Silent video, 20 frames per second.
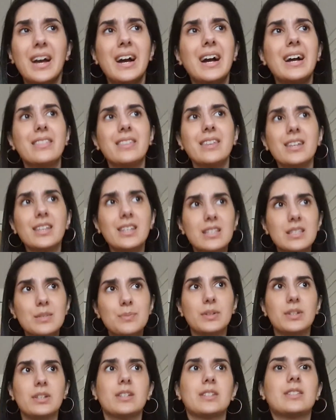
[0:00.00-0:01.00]
I think it's
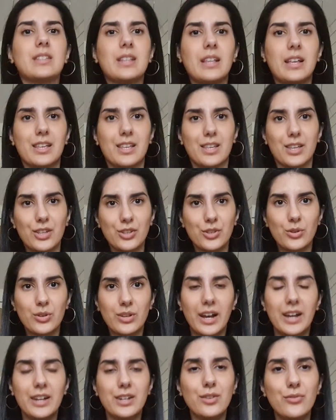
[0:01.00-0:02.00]
because like you
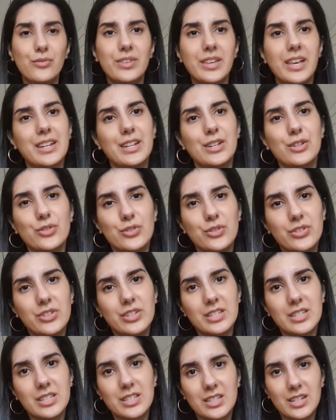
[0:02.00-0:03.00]
kind of get into
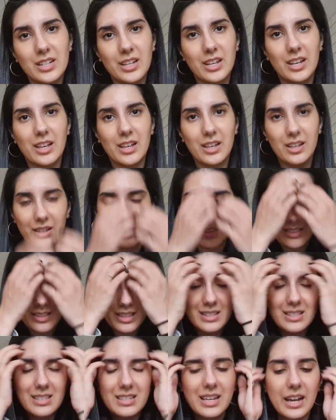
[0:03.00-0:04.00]
this,
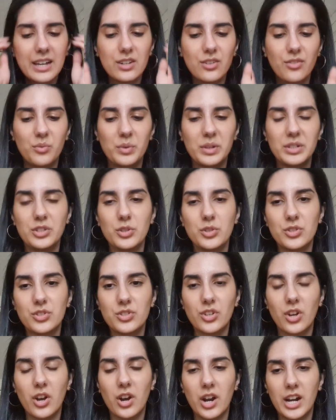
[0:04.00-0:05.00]
that's kind of when you
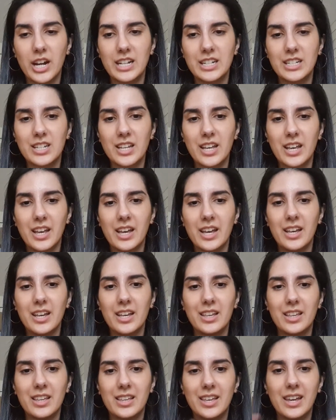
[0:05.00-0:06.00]
start
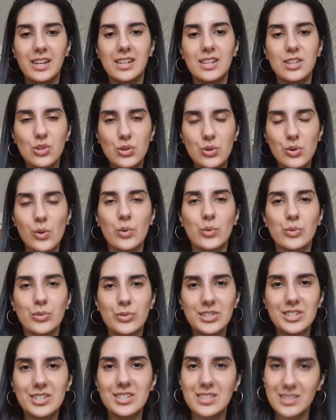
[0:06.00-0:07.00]
getting your own
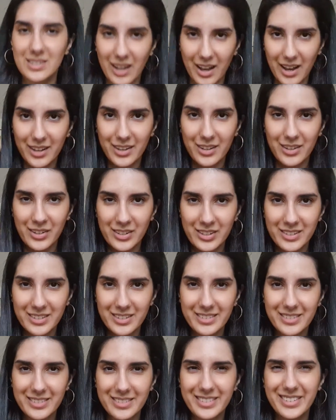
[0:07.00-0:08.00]
style.
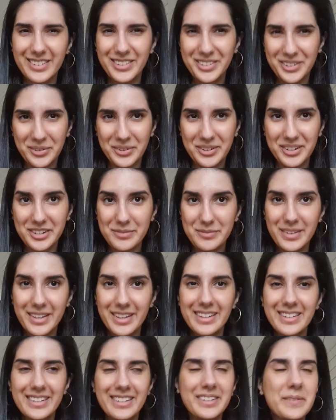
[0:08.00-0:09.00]
You know what I
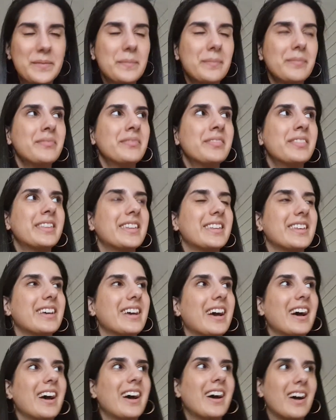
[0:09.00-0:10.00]
mean?
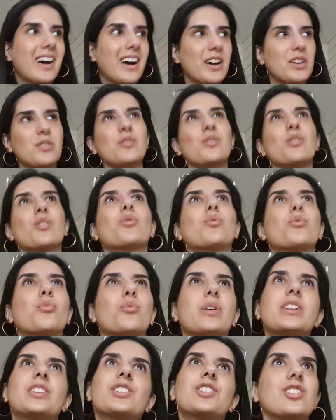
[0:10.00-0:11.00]
I don't know
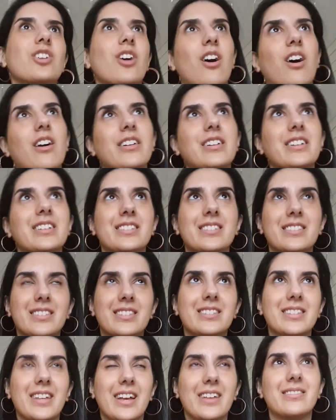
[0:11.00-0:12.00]
which
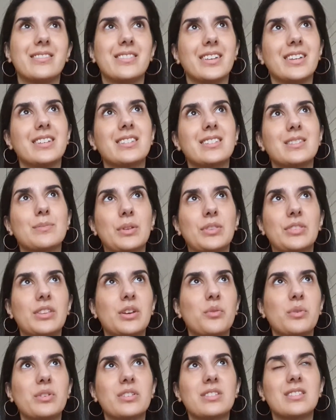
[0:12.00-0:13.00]
artist said this, but
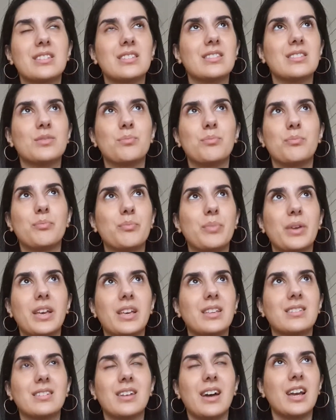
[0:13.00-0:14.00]
there was this
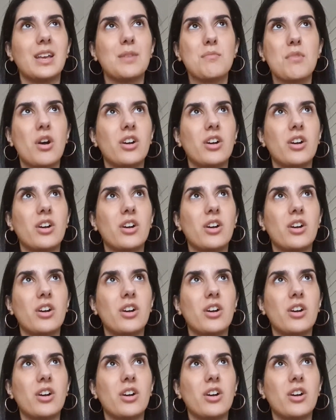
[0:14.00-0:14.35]
big time